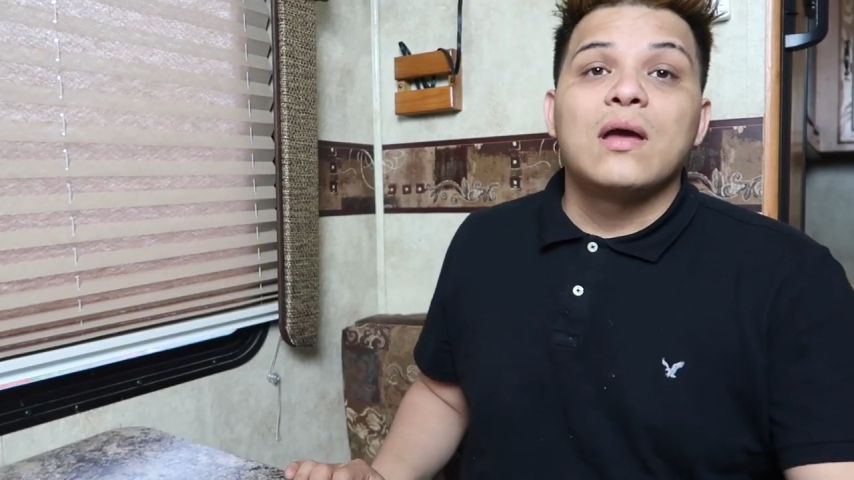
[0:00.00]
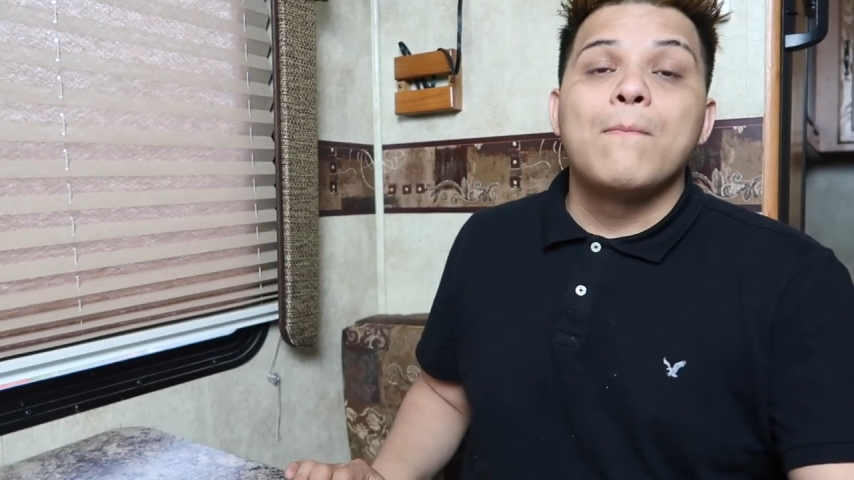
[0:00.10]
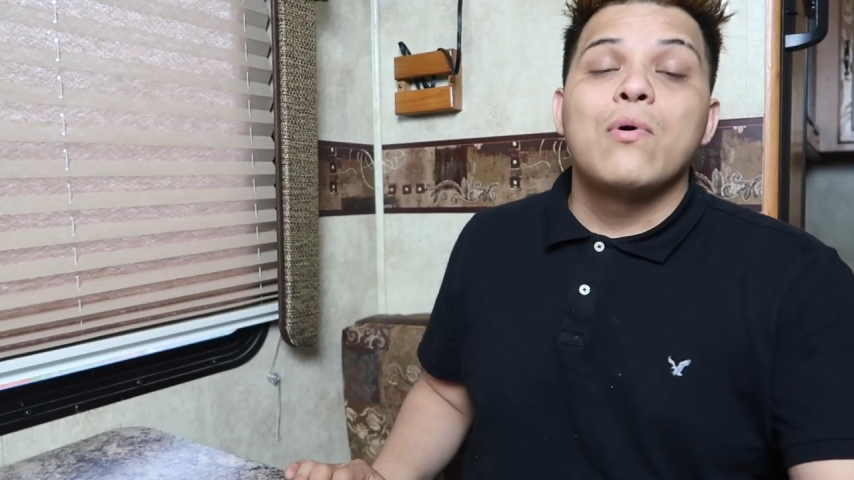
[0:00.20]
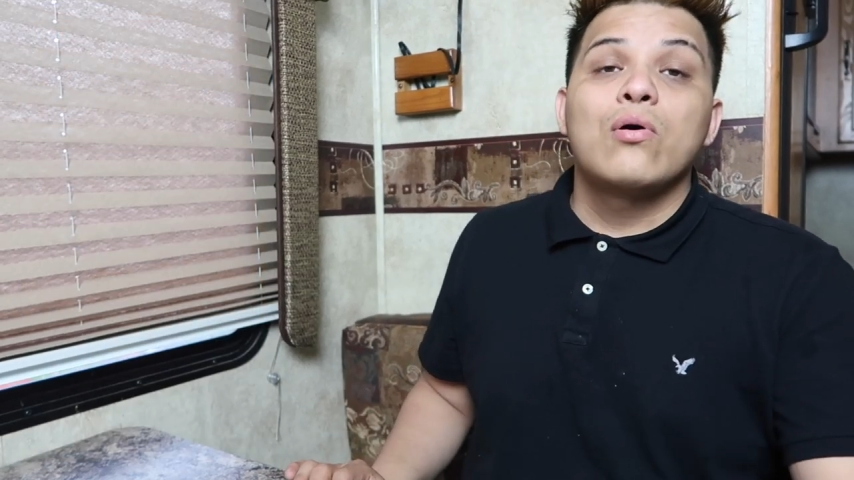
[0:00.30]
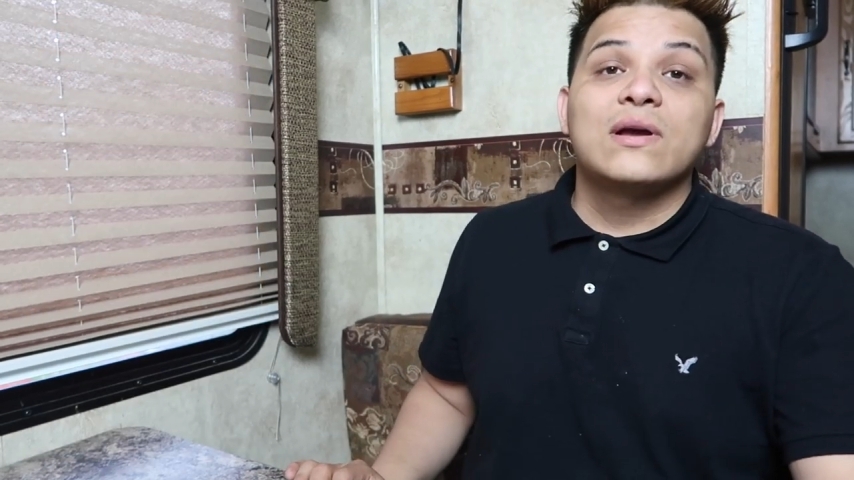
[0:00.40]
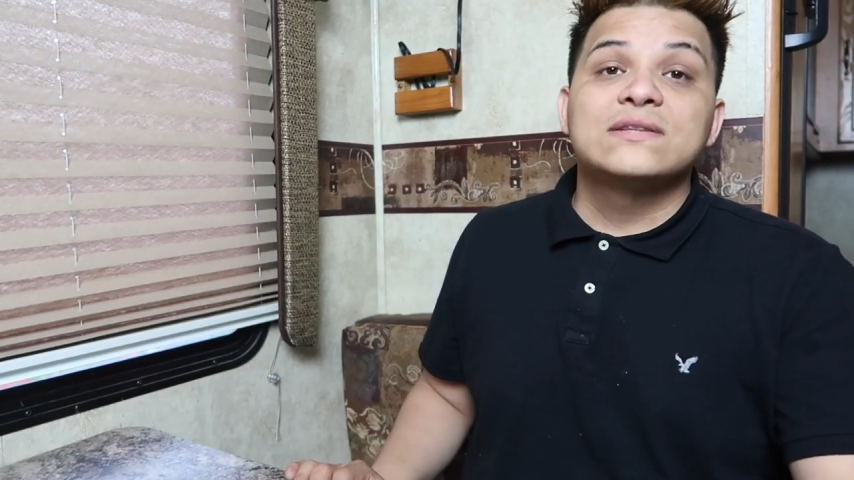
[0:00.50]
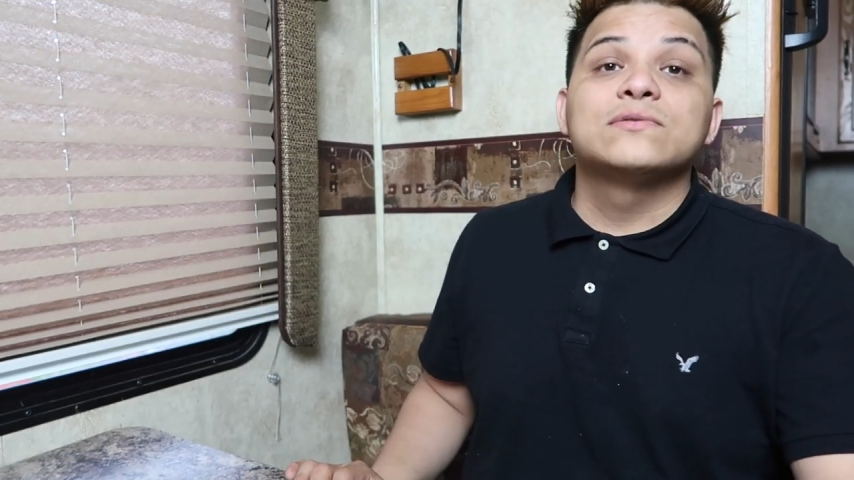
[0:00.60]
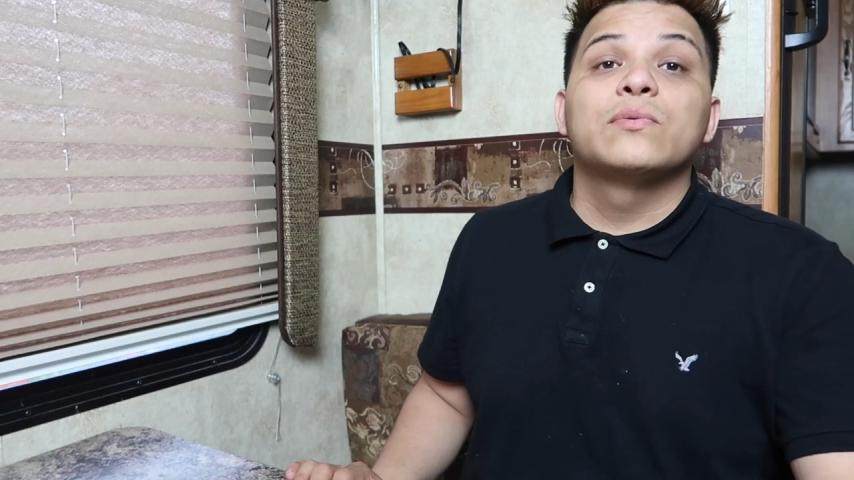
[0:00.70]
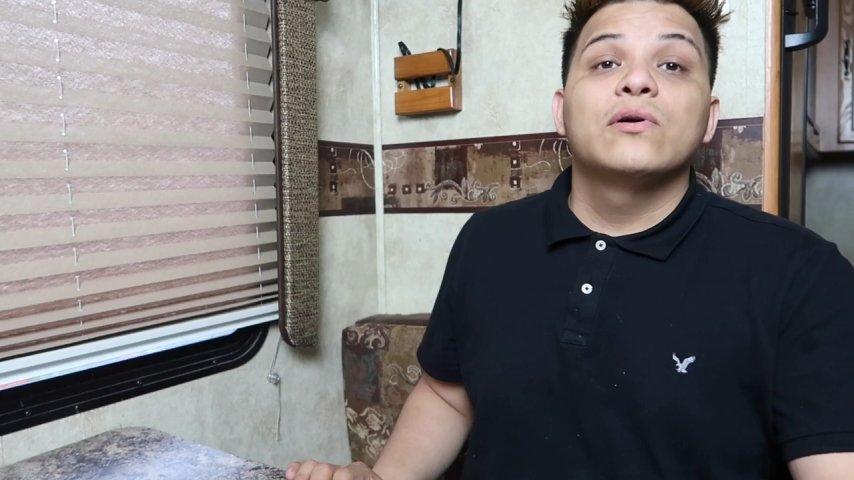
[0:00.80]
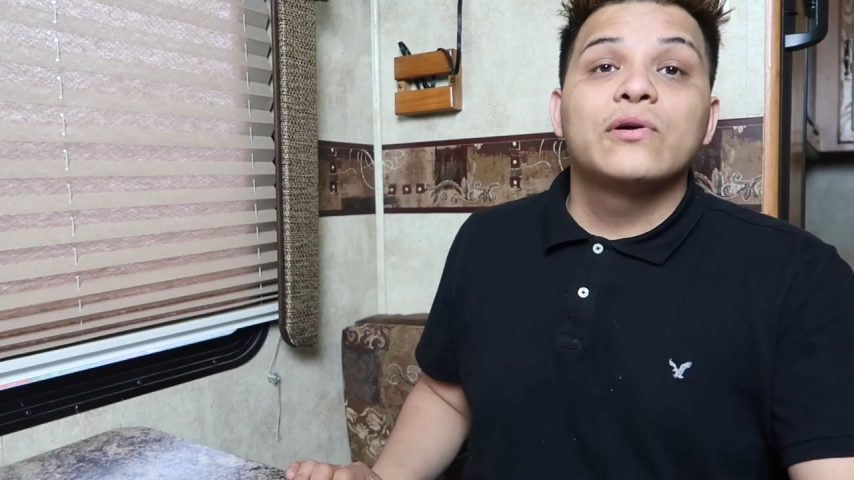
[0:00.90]
Invoke,
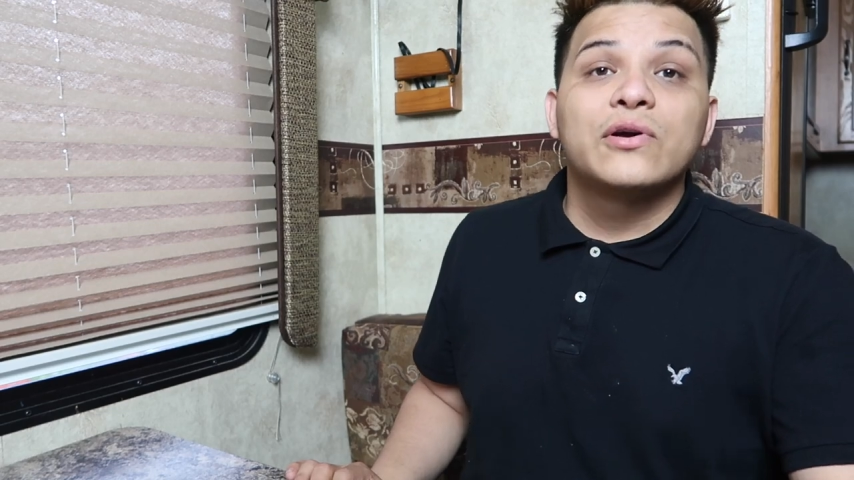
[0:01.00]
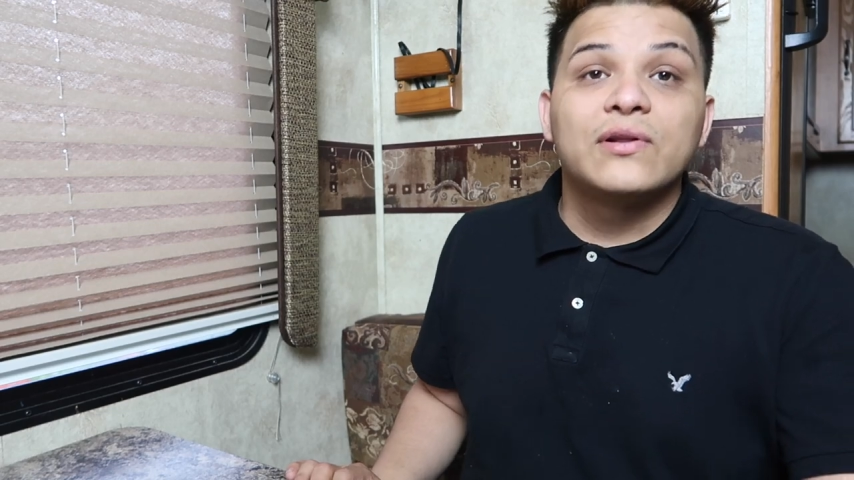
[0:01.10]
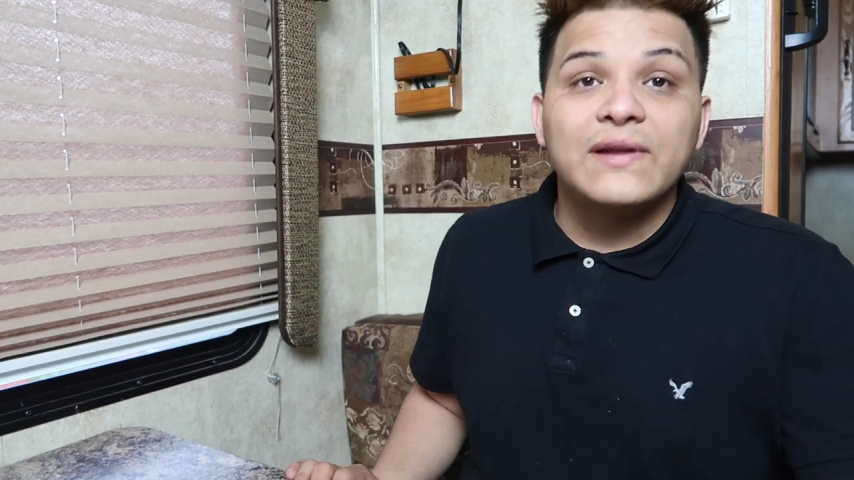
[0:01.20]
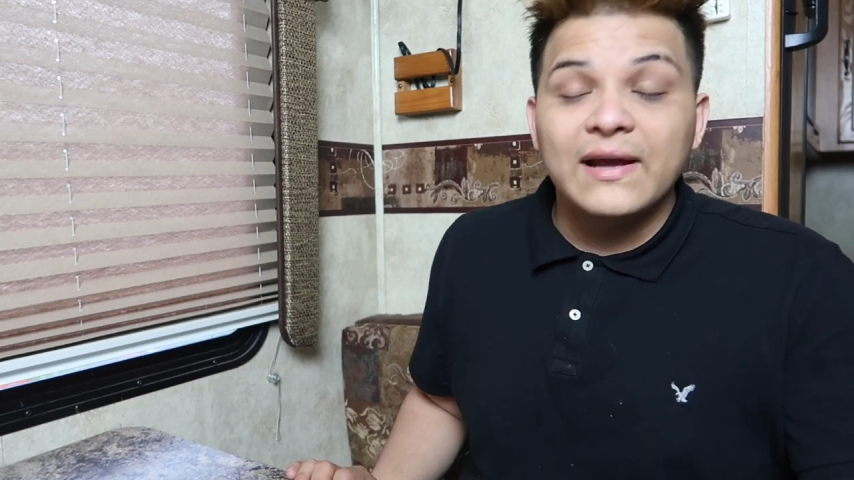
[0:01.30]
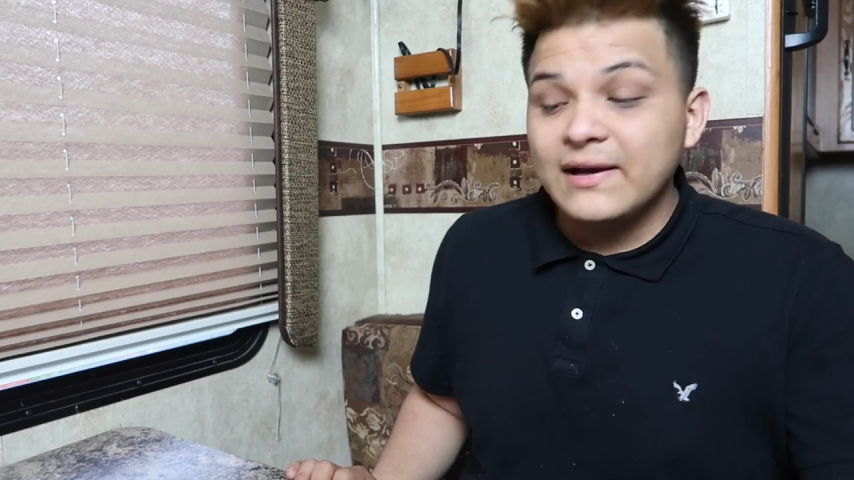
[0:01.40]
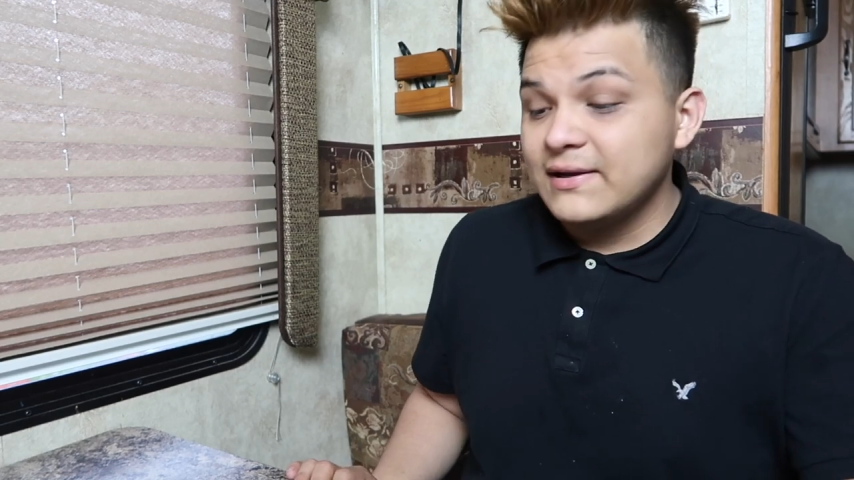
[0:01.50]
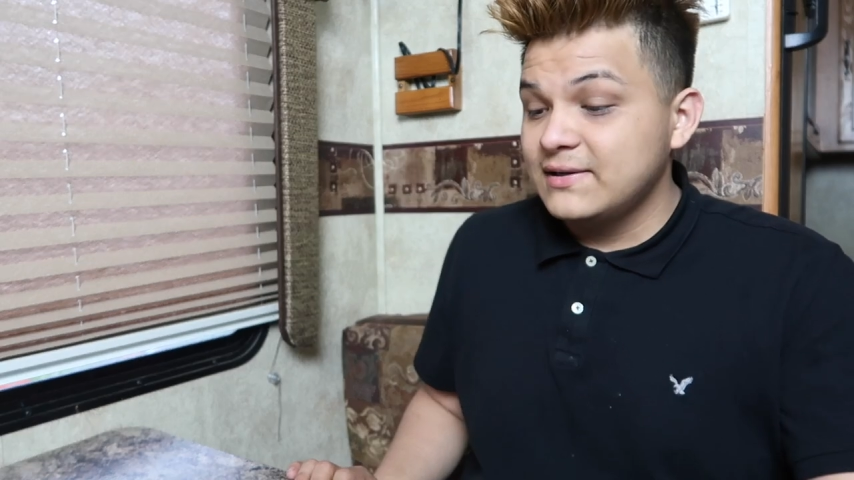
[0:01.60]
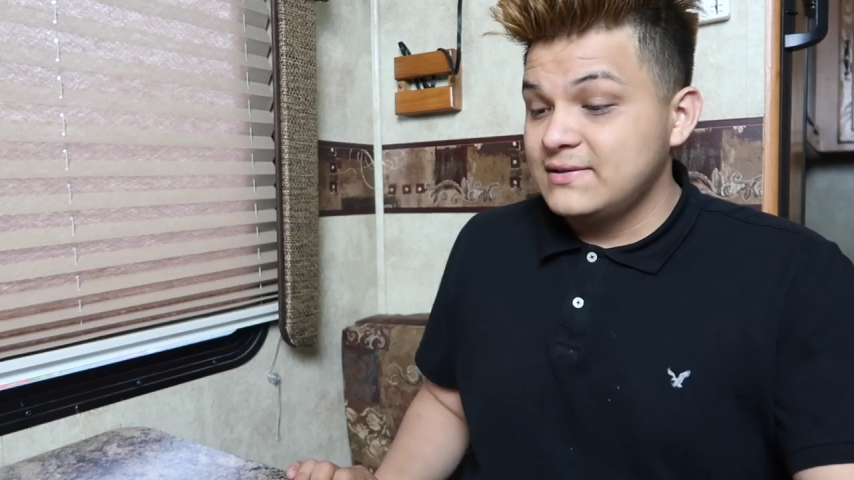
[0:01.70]
it's a real good deck.